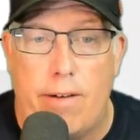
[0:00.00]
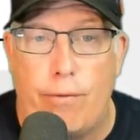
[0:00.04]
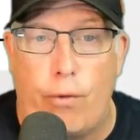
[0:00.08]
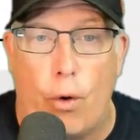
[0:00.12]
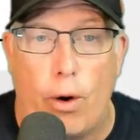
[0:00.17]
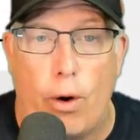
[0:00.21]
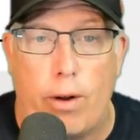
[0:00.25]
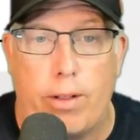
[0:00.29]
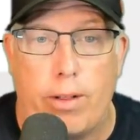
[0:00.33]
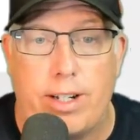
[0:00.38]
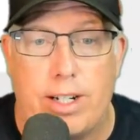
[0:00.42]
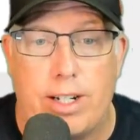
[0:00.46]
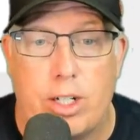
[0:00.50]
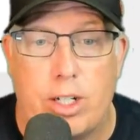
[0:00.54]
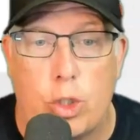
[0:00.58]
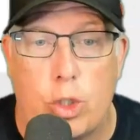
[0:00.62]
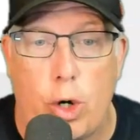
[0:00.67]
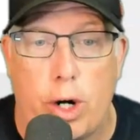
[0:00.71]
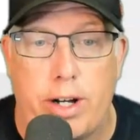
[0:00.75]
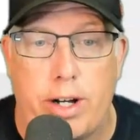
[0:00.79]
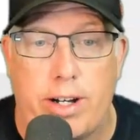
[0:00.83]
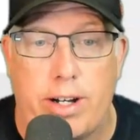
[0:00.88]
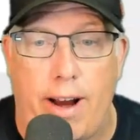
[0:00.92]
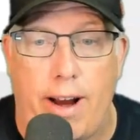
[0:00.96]
for the
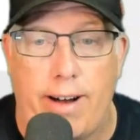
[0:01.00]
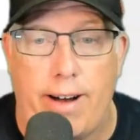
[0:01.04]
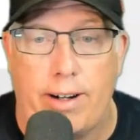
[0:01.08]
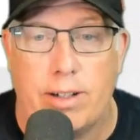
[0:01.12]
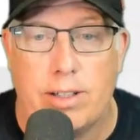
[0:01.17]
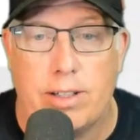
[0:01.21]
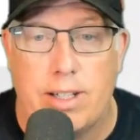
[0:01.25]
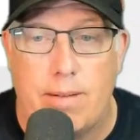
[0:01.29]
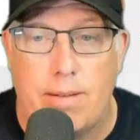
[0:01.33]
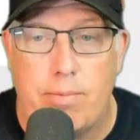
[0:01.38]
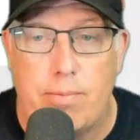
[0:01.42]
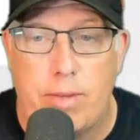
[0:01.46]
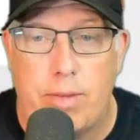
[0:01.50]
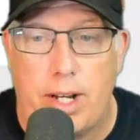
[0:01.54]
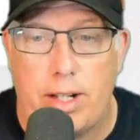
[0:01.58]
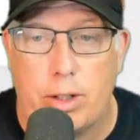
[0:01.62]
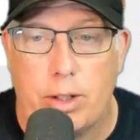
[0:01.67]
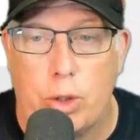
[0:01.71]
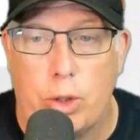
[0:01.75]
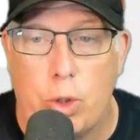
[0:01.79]
Detroit Tigers, and the